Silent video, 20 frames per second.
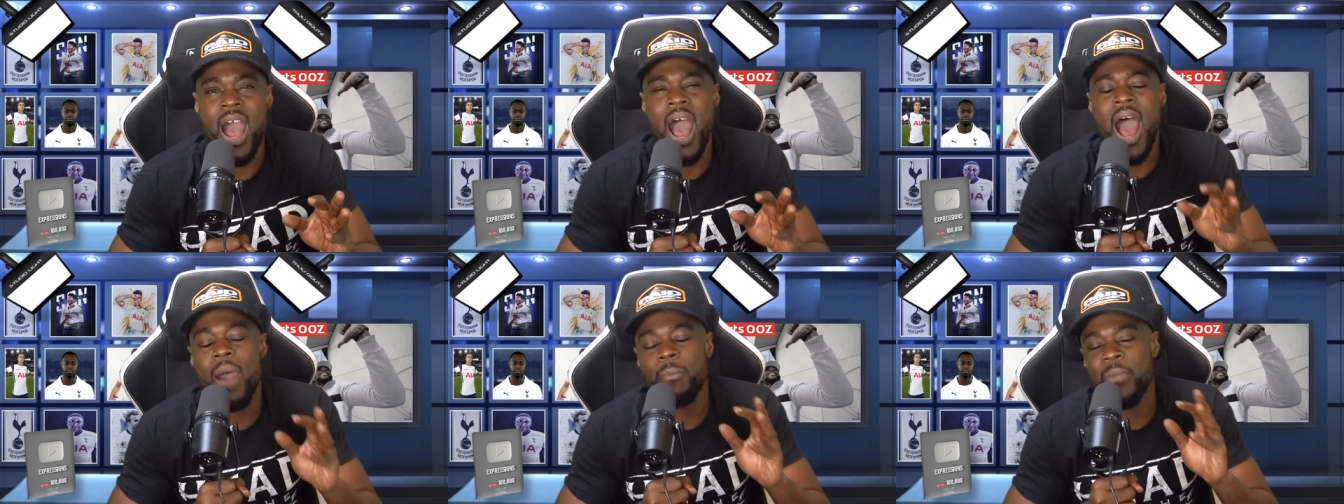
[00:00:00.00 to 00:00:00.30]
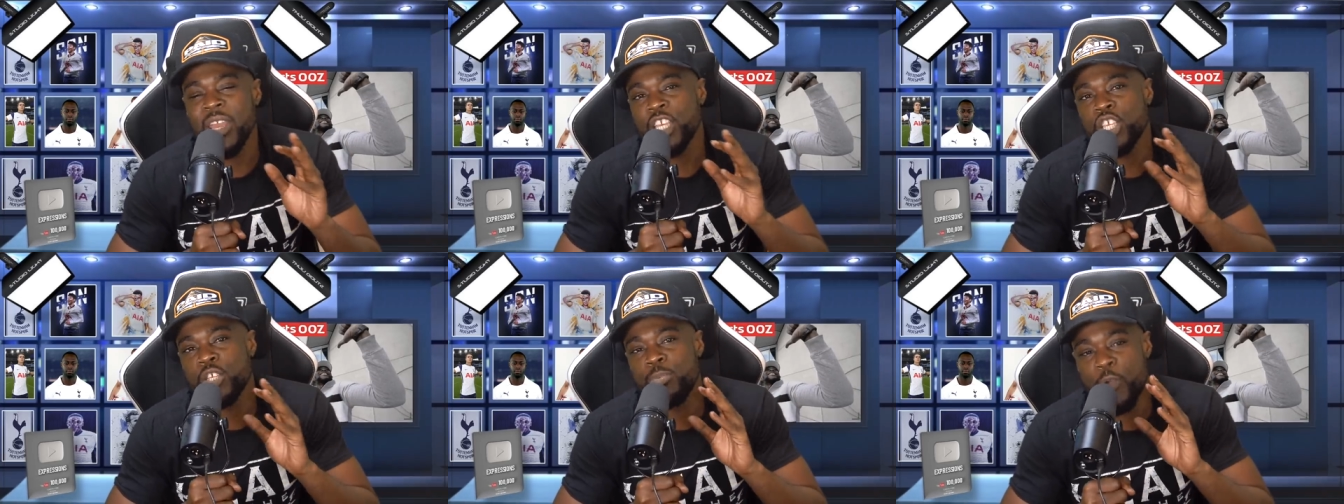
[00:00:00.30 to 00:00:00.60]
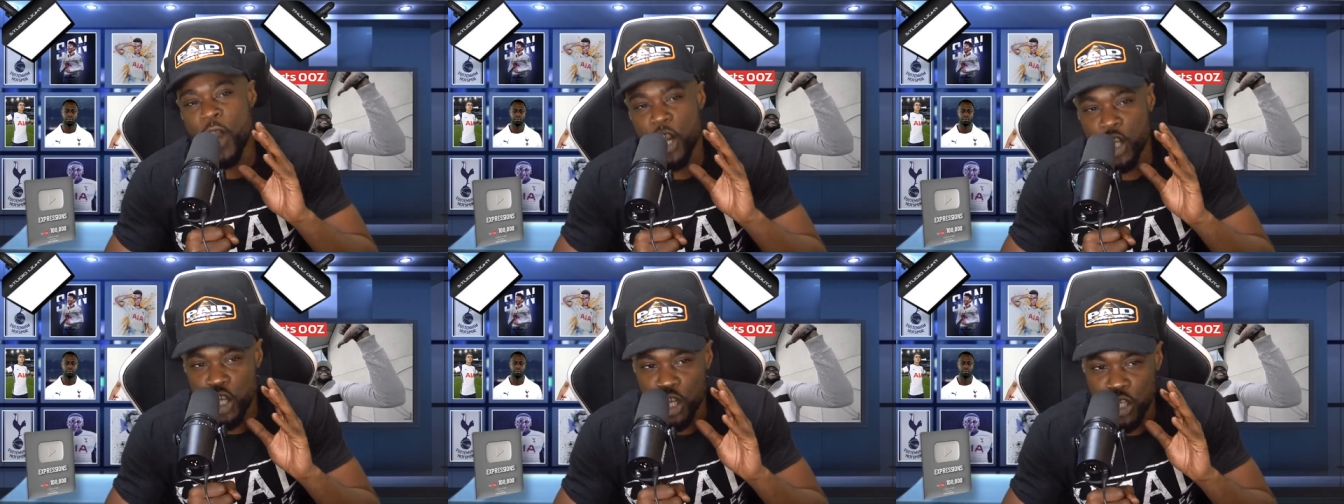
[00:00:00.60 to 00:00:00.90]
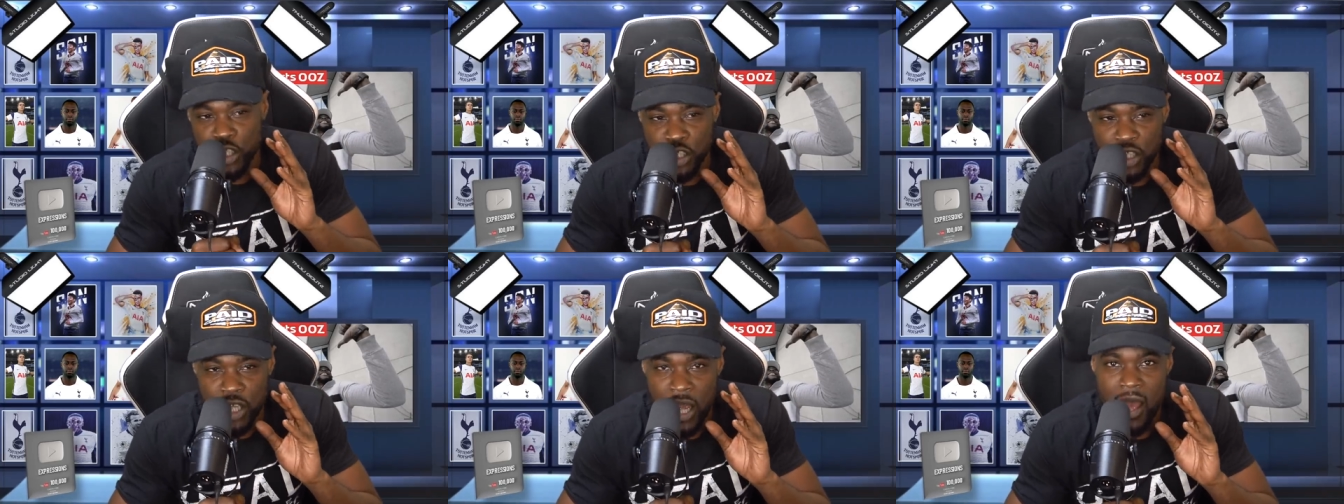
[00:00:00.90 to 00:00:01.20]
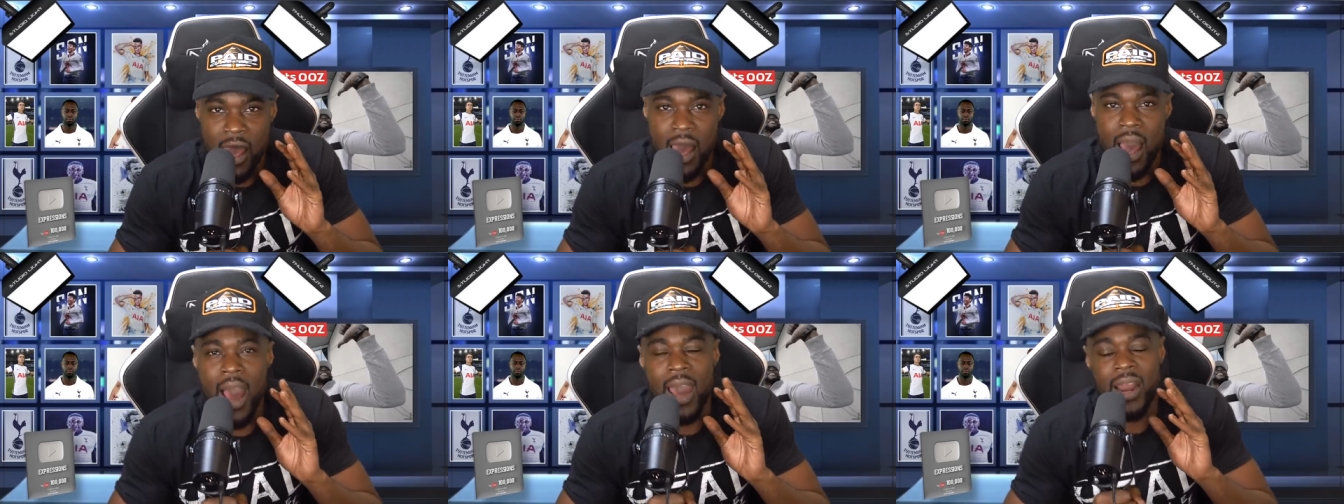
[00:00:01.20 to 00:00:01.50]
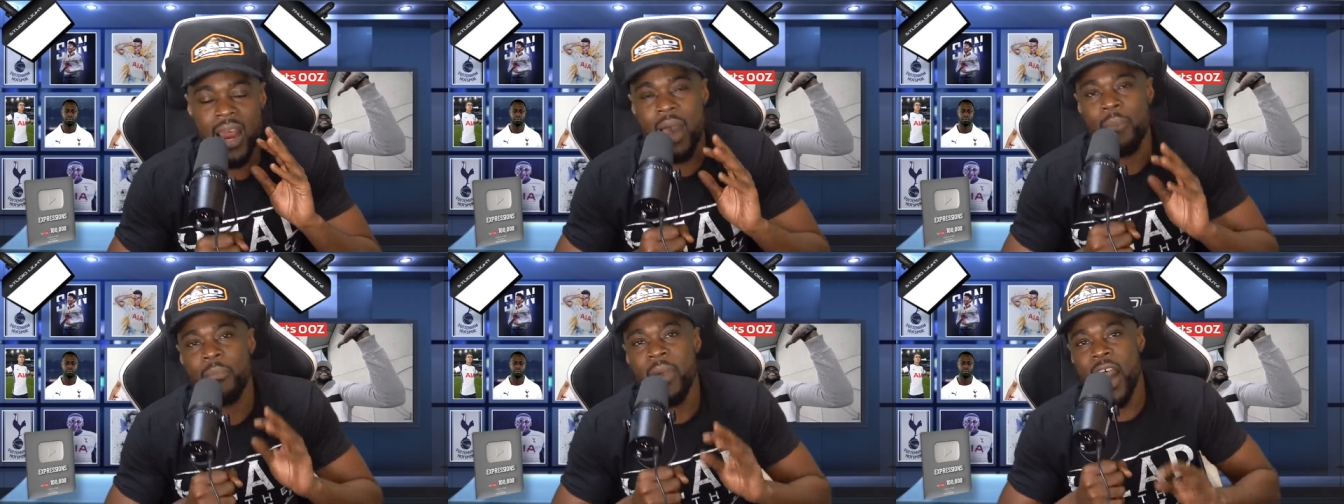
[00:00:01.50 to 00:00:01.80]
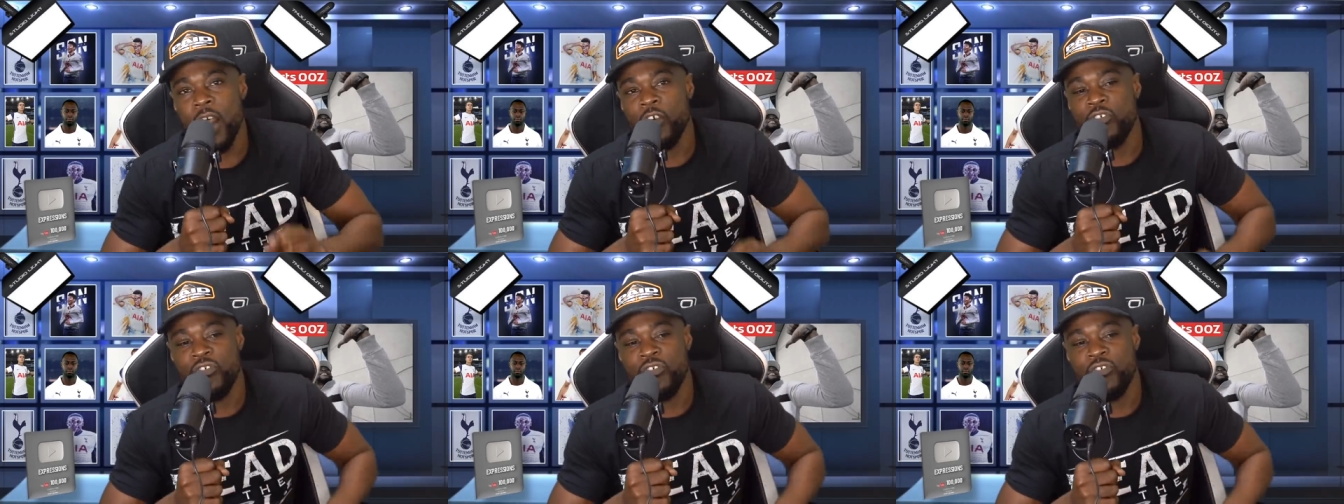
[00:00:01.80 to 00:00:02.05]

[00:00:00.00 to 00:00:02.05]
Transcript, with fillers: I'm Expressions, and I'm out,